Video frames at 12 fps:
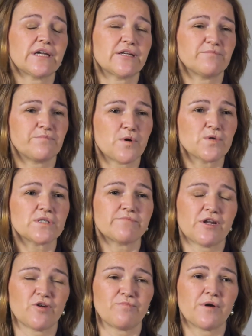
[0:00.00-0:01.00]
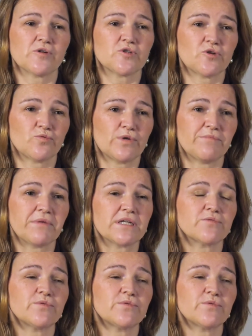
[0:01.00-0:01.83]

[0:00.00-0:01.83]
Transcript: and postmenopausal women,